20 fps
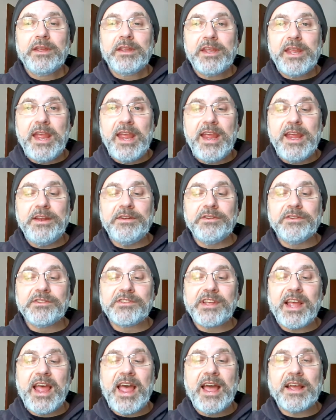
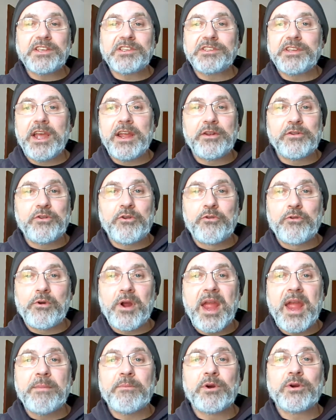cadence, accent,
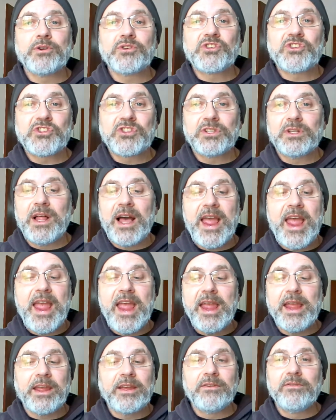grammar,
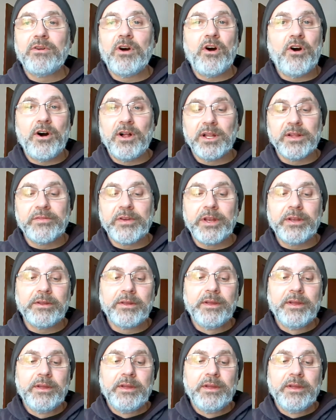slang, all of it,